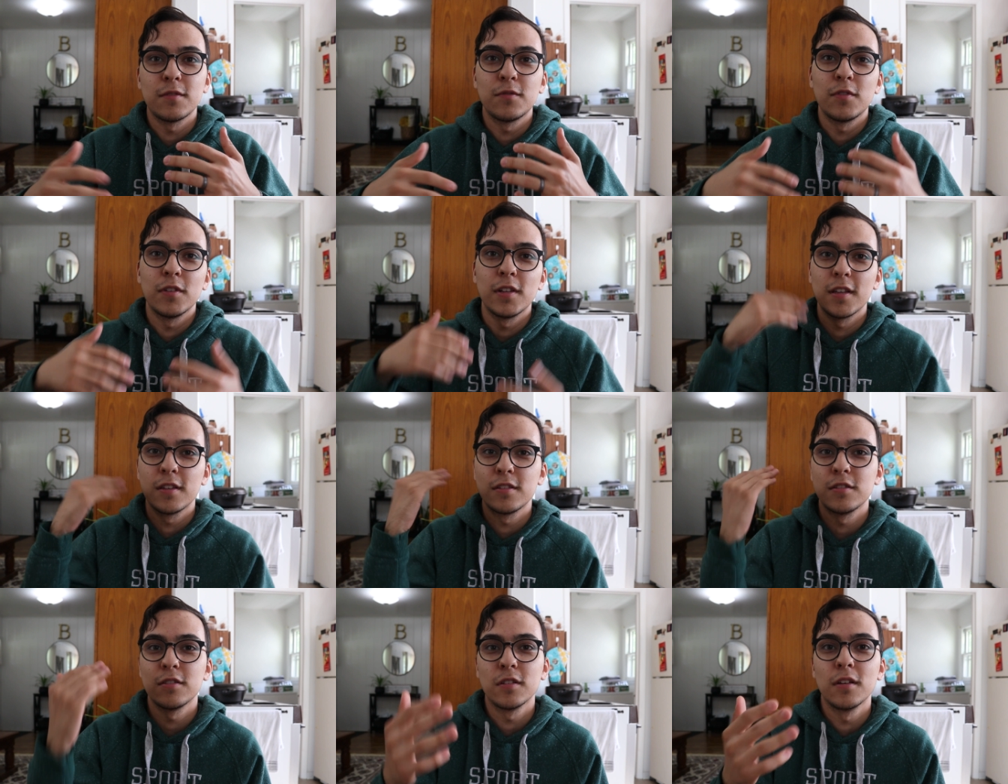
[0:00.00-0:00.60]
I feel
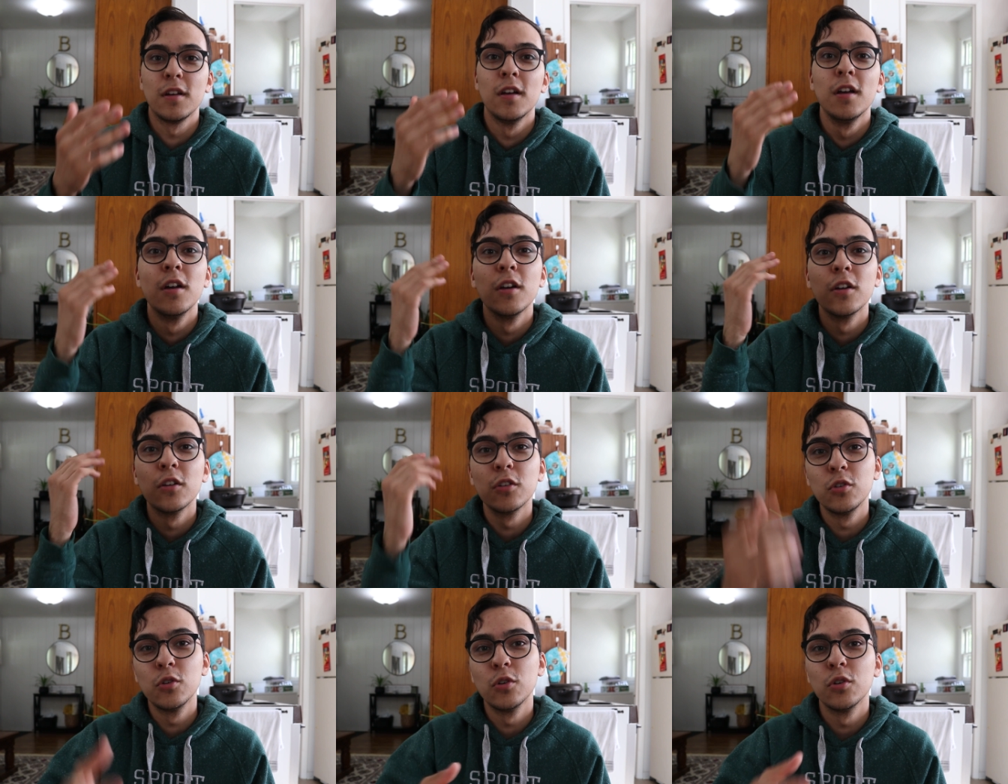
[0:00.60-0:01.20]
like it's a
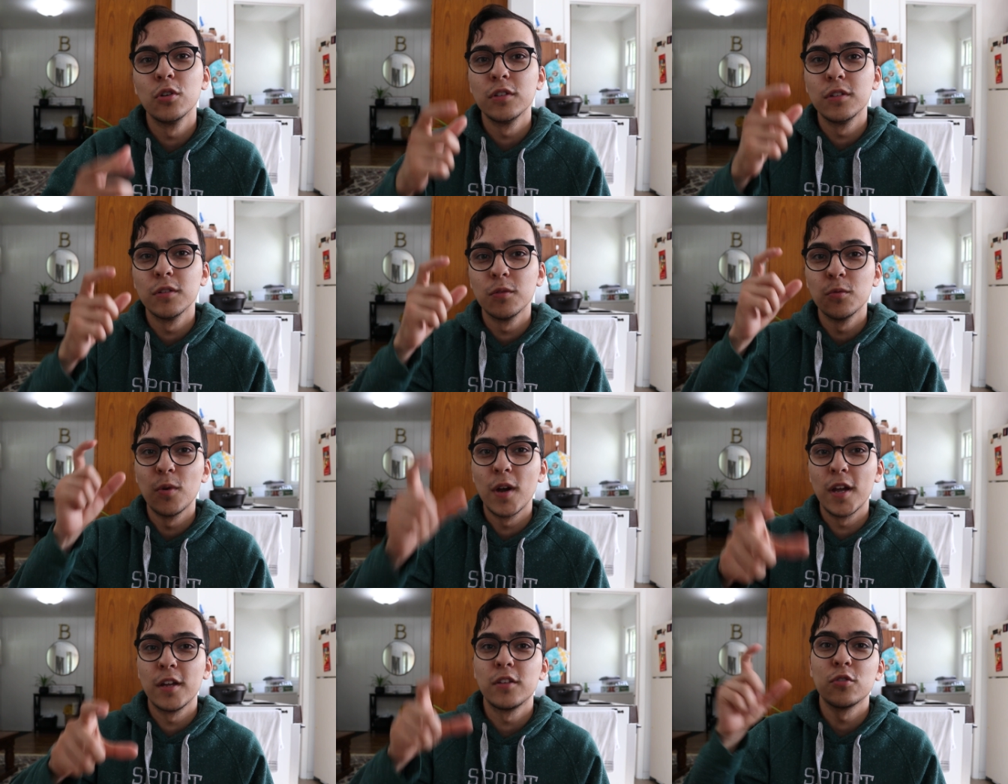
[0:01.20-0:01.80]
good
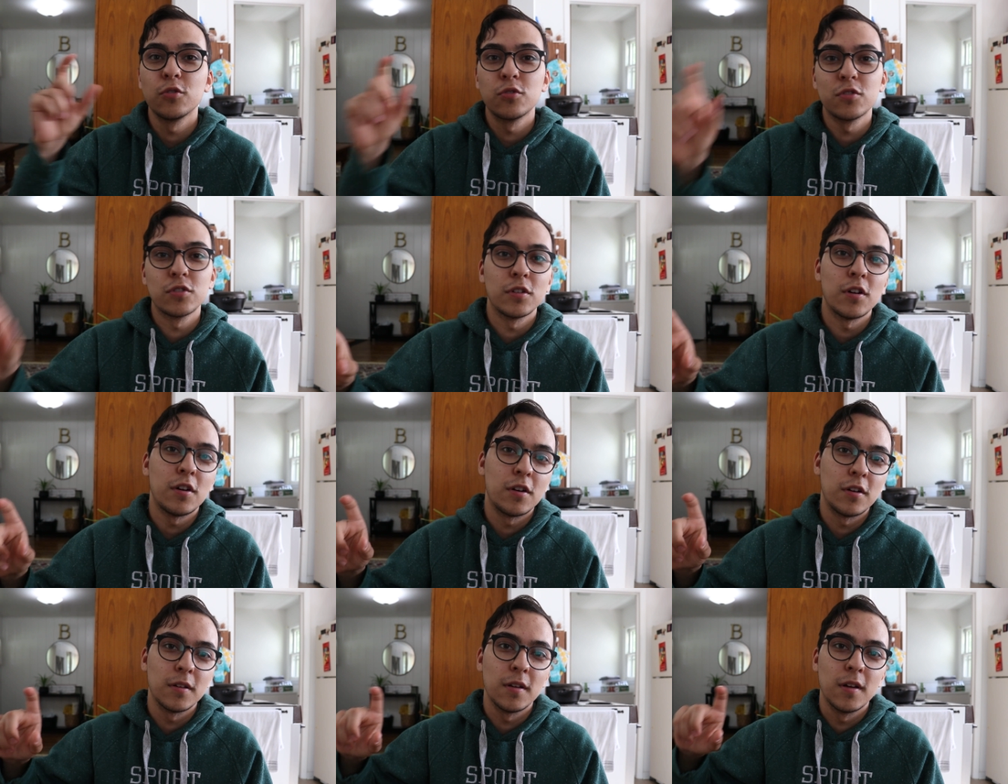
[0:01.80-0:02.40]
way to
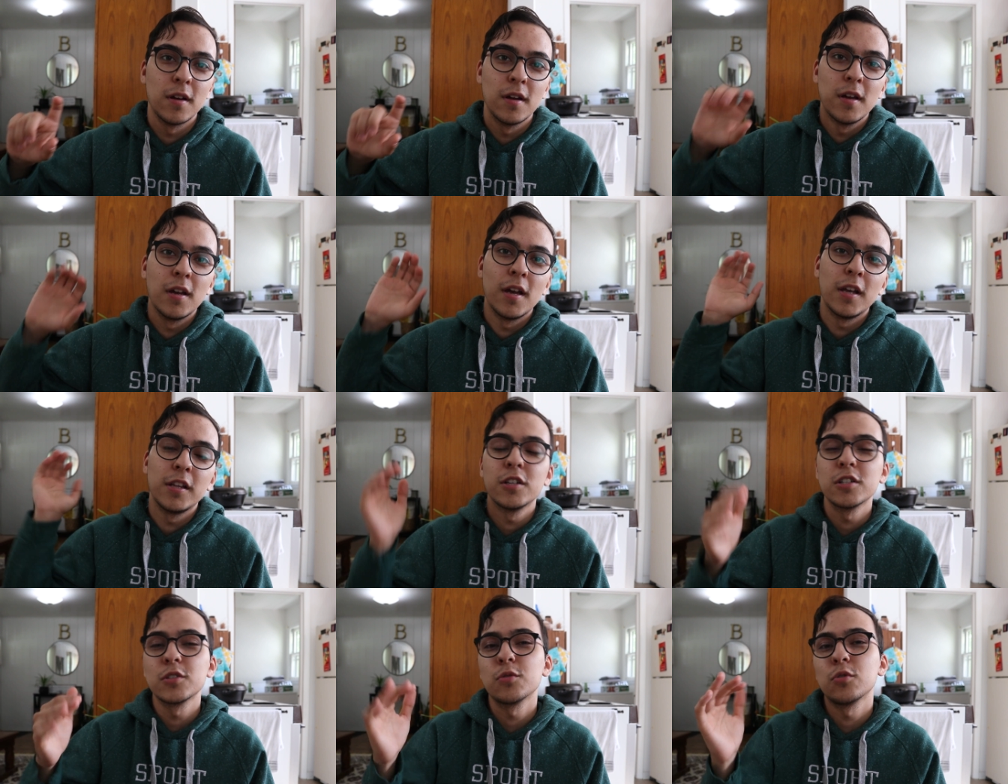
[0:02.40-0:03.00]
start.
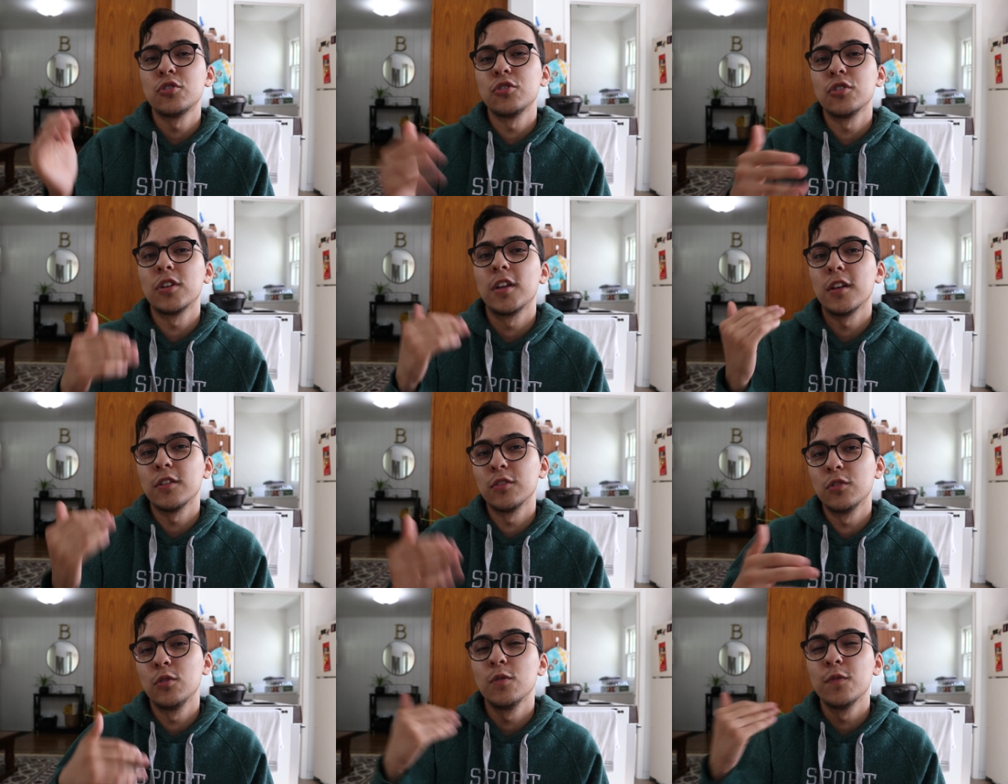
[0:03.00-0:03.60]
And here's what you
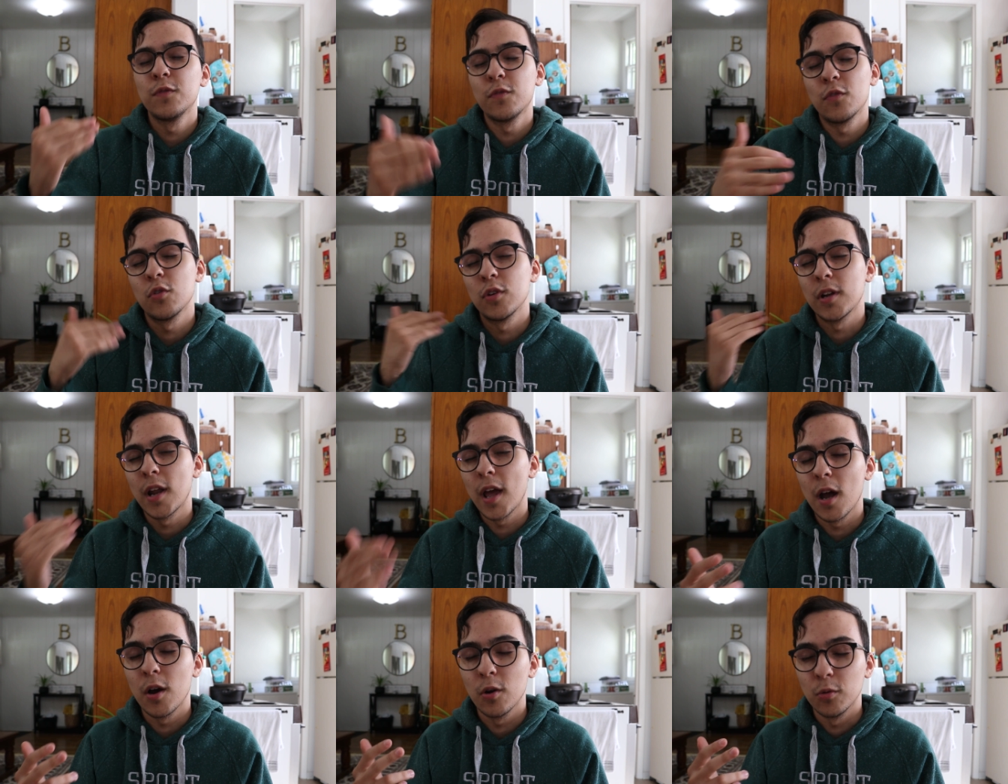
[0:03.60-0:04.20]
can do for
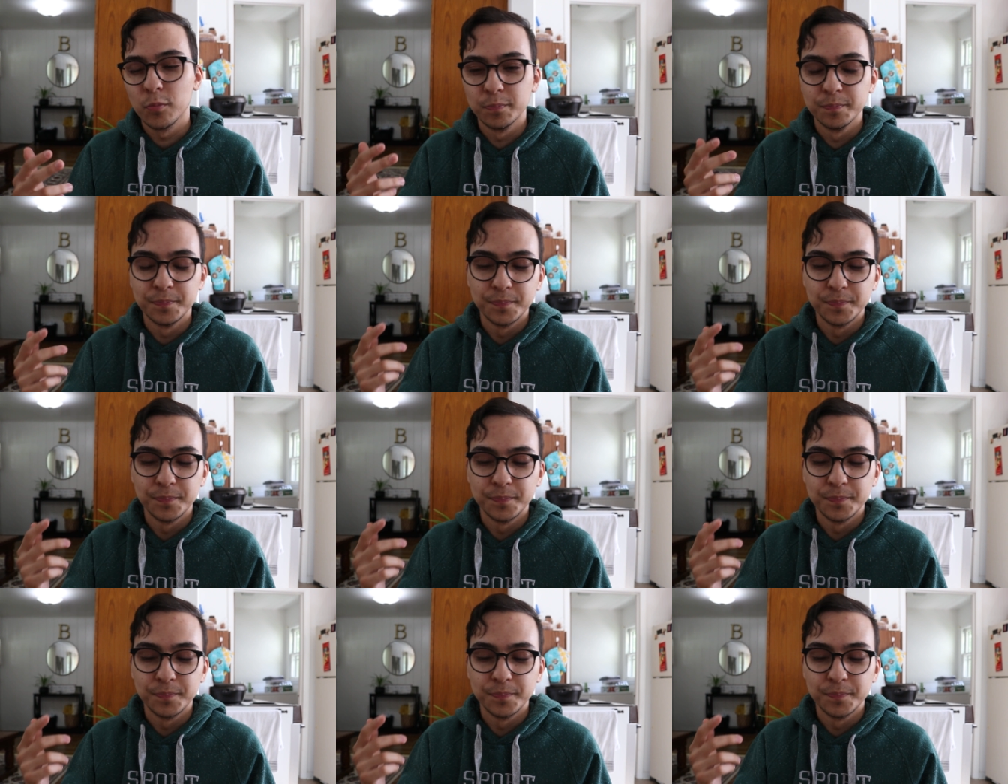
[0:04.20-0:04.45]
now.